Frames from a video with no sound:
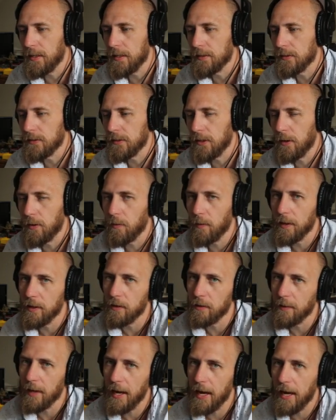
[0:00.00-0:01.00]
And so whether
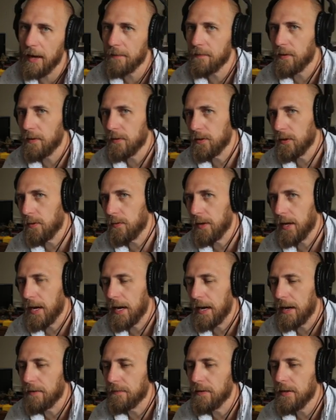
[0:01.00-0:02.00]
you have or don't
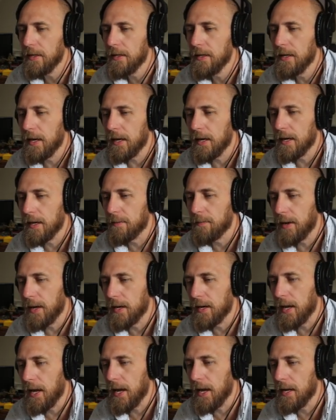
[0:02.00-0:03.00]
have
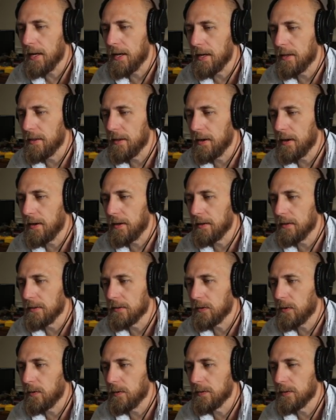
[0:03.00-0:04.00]
an A in there
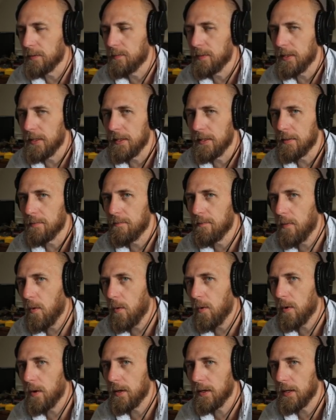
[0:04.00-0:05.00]
is going to be
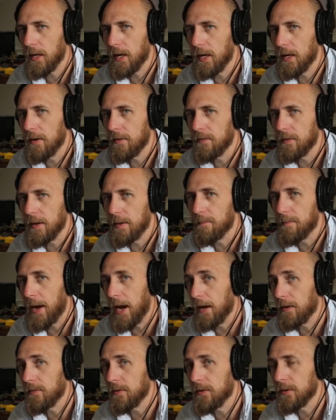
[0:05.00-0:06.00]
more kind of
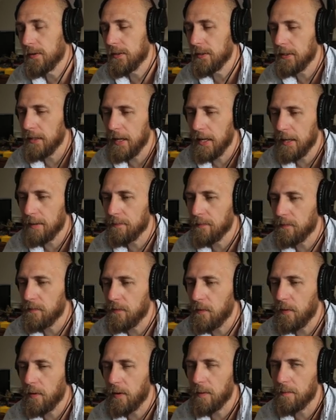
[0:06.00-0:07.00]
impactful in the game
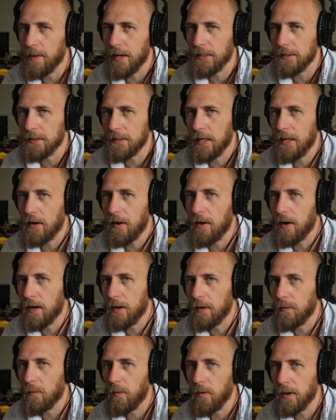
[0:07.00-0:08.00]
for mechs that
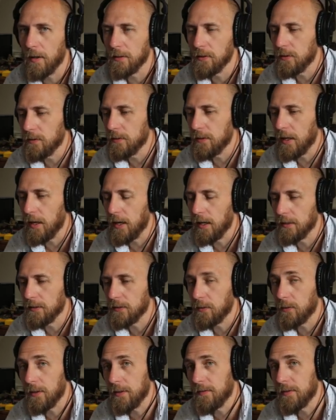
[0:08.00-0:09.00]
are 1, 2
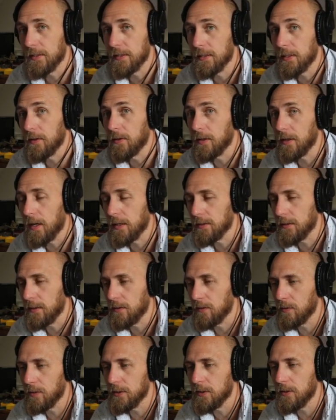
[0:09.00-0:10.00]
cost or even 0 cost
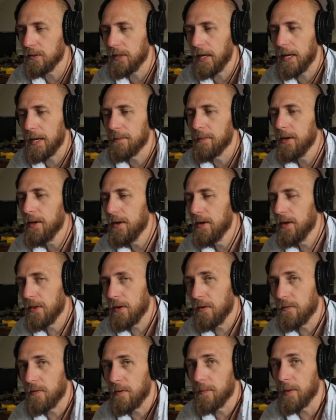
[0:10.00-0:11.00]
in the original game.
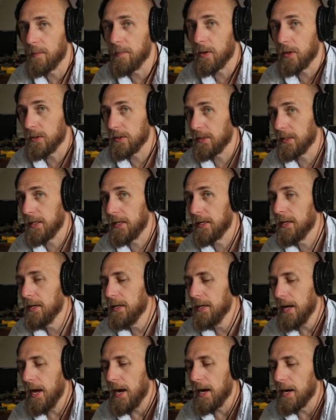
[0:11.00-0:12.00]
Though for me personally,
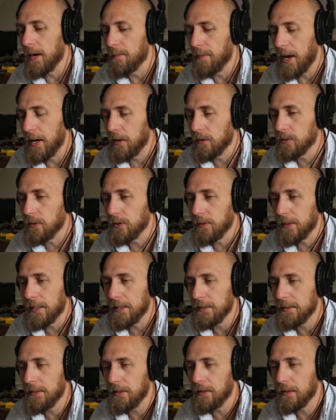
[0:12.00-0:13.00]
I don't do
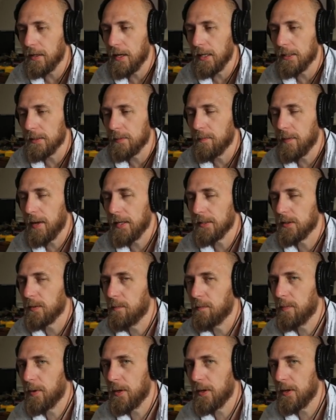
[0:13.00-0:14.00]
any 0 cost mechs
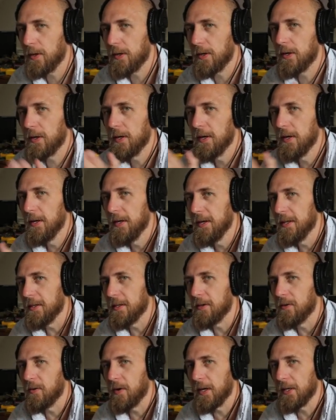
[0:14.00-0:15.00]
per
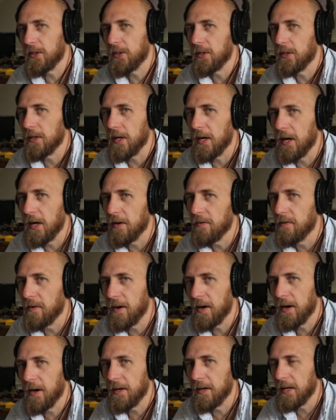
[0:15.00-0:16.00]
the direction of
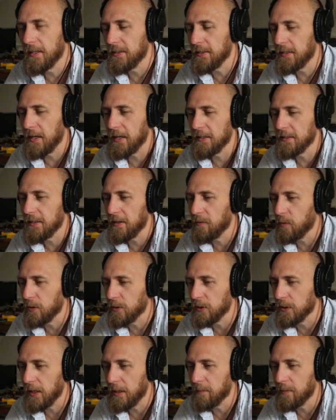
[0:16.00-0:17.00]
1997
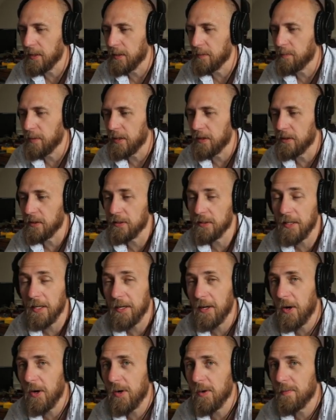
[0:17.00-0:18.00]
world champion Peter
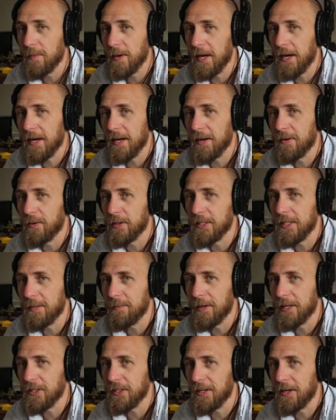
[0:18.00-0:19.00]
Sunholm, which he
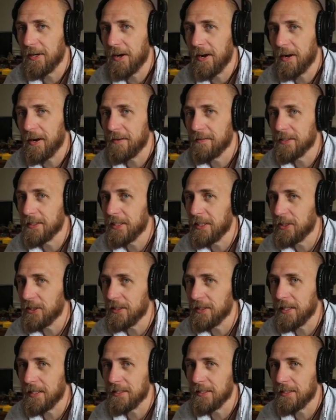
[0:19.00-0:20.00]
mentioned in our
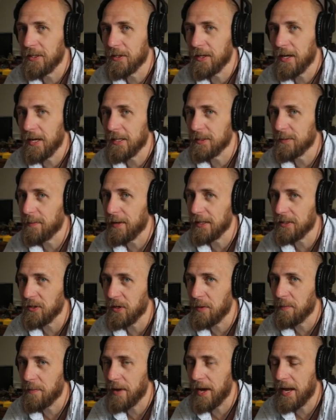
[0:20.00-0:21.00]
conversation that 0 cost mechs
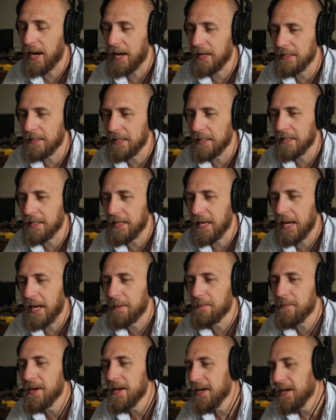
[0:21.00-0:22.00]
are a bad idea in the
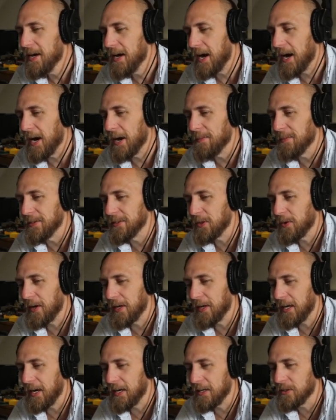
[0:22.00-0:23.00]
game. And so
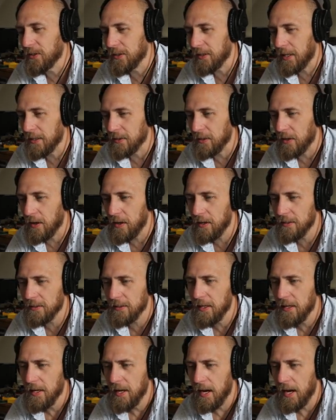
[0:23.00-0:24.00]
I kind of took that to heart.
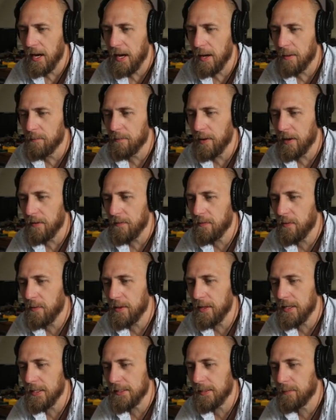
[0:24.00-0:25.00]
But for
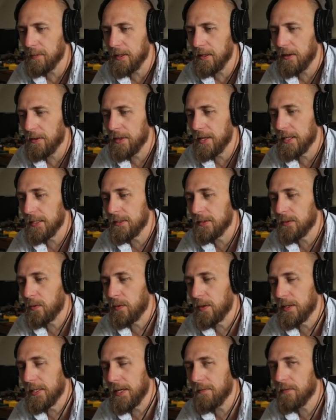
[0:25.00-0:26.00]
the assembly on this,
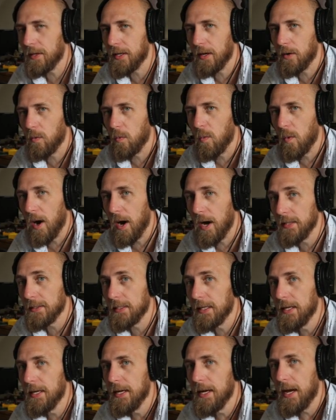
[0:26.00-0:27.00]
we're definitely going to
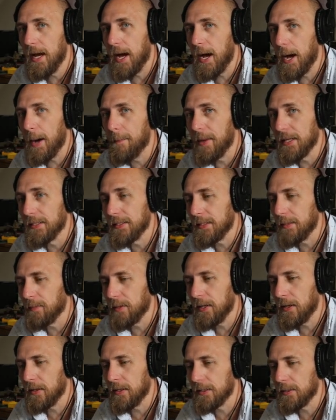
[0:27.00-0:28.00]
want
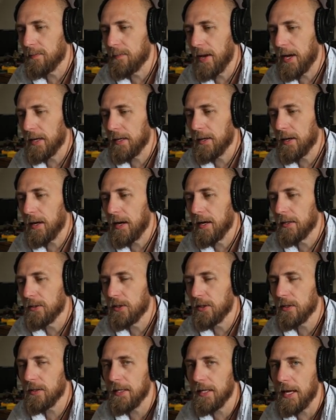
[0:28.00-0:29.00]
assembly on this mech.
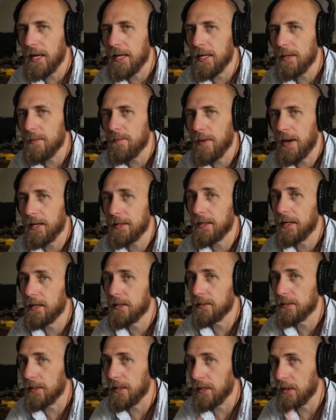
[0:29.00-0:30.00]
Generally any mech that
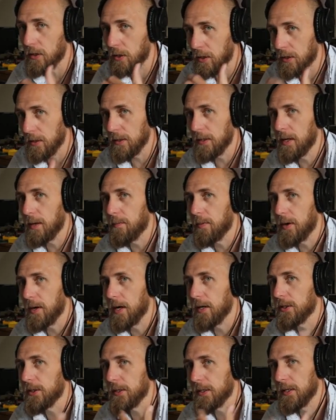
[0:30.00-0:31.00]
is currently in
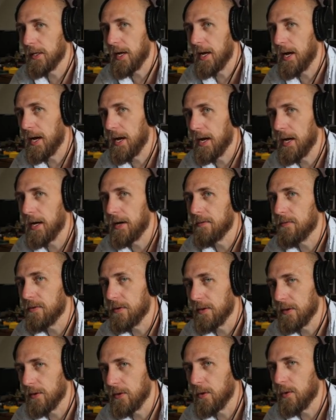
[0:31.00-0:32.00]
production,
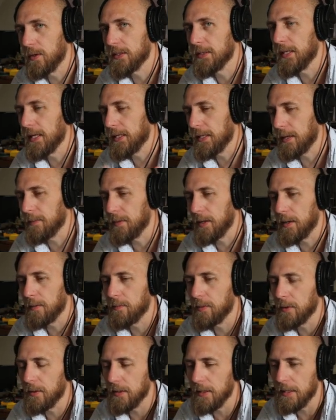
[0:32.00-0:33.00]
for the lore sake, I'm going to
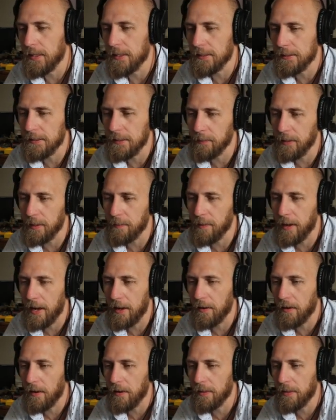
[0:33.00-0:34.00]
put an assembly
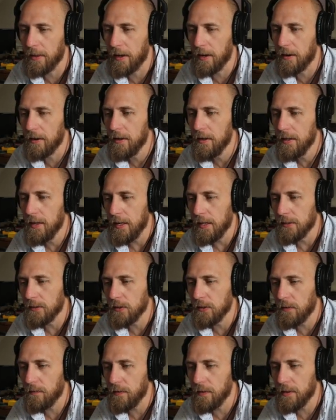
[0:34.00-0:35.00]
buyout on there. And
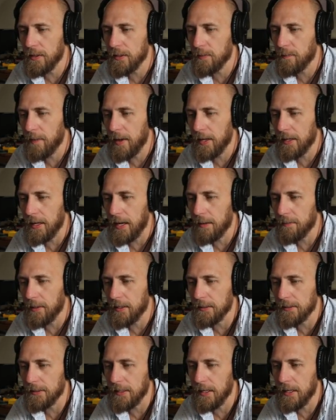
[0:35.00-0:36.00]
so for this mech, I'm going
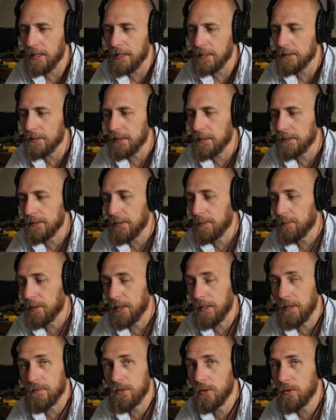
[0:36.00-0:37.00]
to say it's an
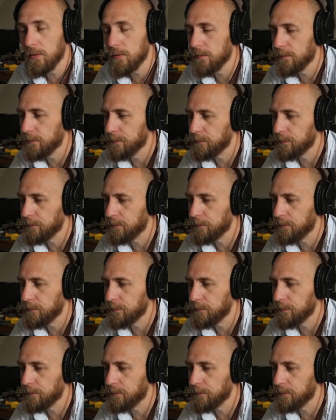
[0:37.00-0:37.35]
assembly of 2.